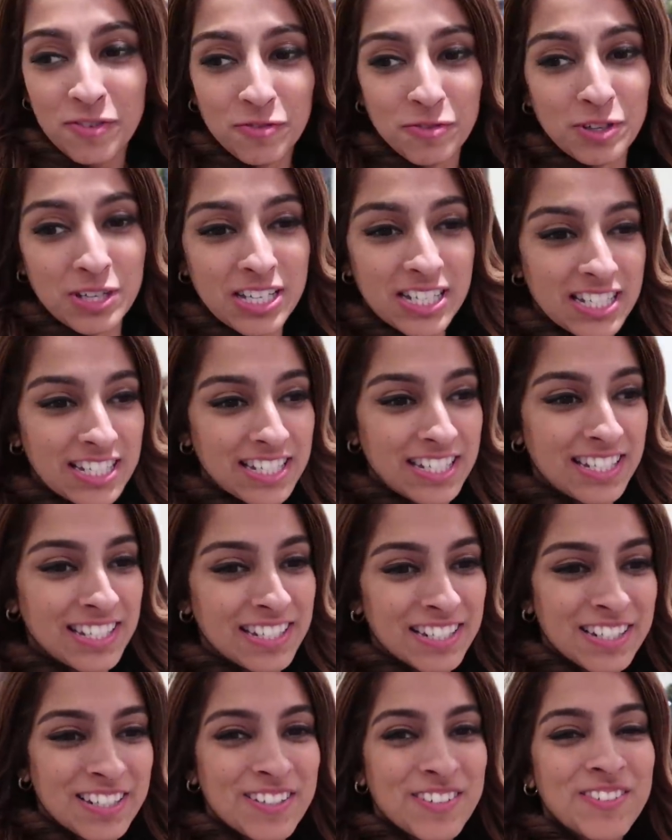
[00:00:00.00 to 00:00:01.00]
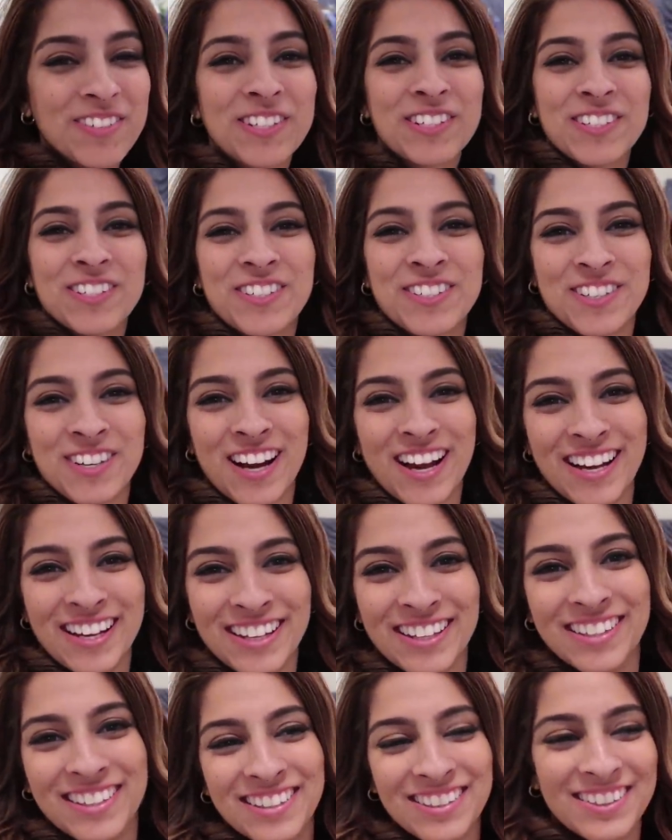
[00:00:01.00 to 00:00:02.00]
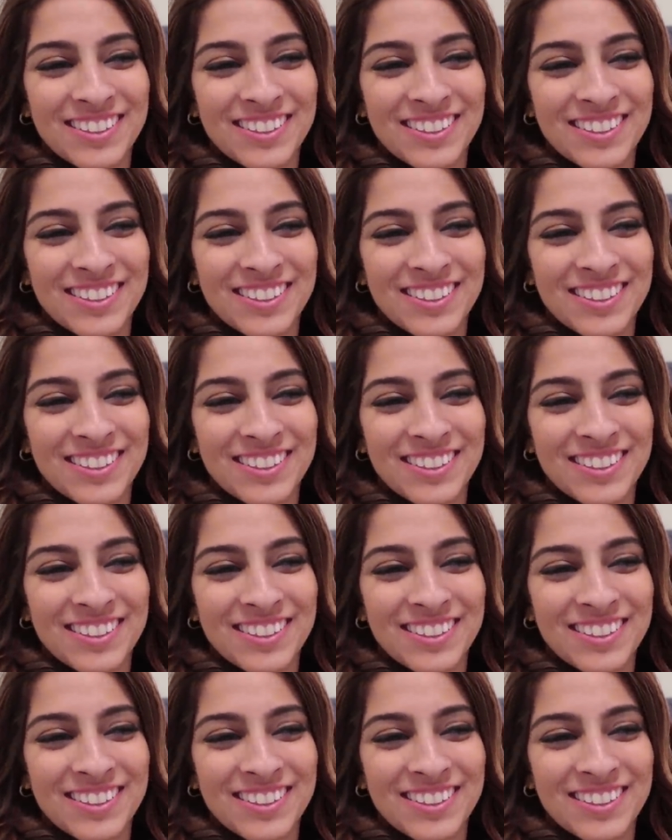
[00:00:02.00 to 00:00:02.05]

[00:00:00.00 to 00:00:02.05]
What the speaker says: if we should try it.